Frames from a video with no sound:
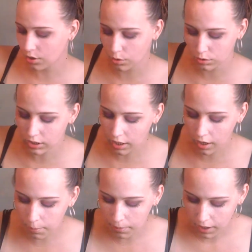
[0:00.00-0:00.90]
those
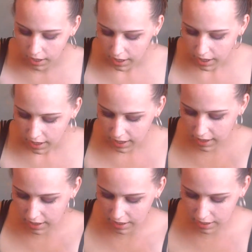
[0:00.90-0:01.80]
up,
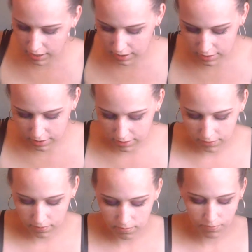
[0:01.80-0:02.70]
and
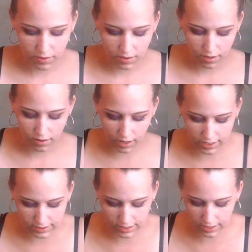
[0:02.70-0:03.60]
the
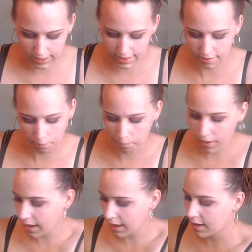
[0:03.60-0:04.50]
last thing in the
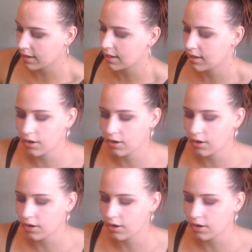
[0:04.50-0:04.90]
bag